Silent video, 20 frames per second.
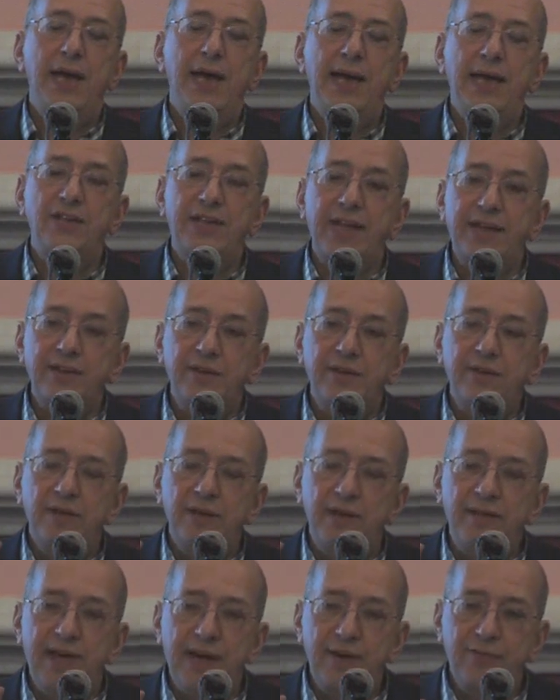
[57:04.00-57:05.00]
he, then,
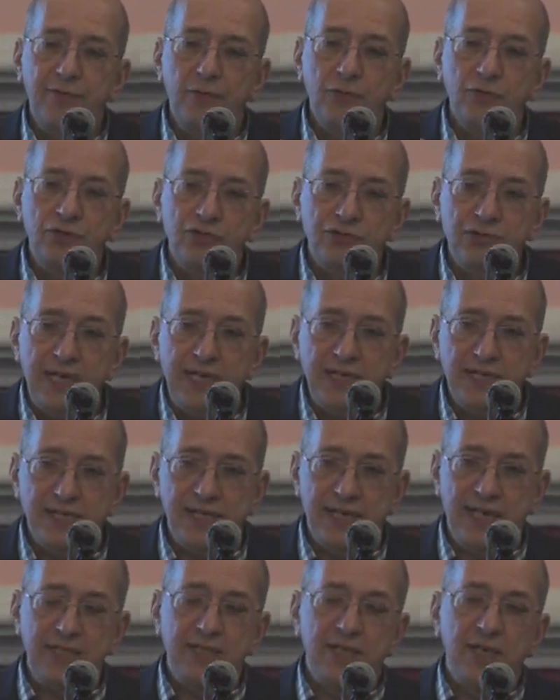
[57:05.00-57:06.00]
he therefore
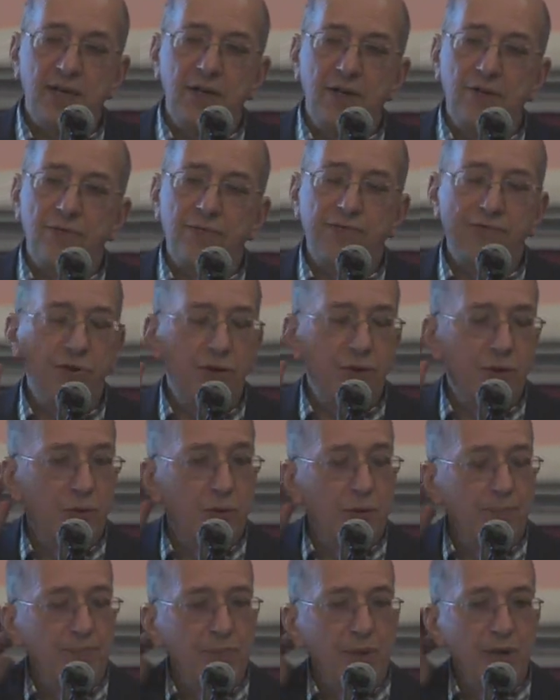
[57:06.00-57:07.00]
treats it
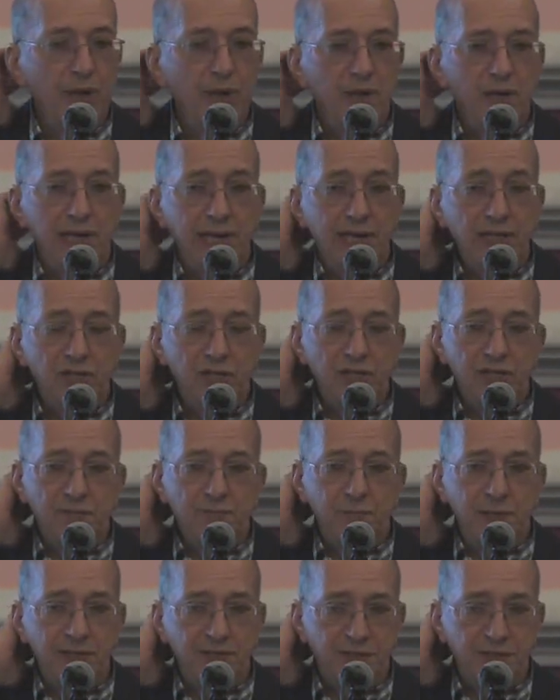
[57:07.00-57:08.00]
through
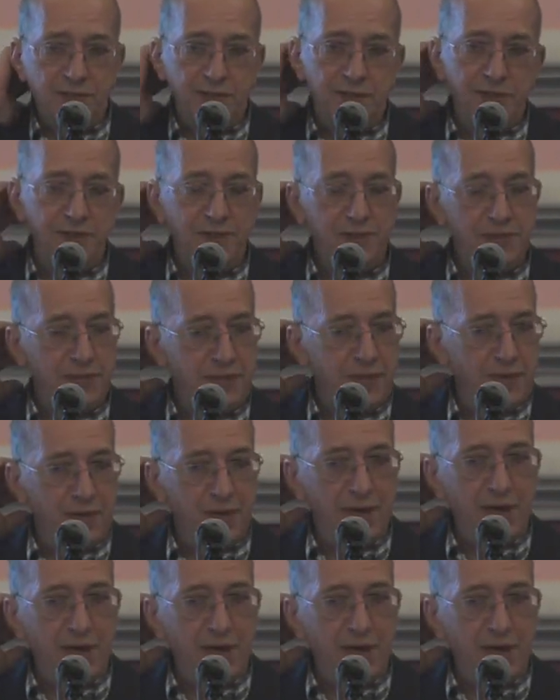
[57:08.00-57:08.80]
leeches, blisters,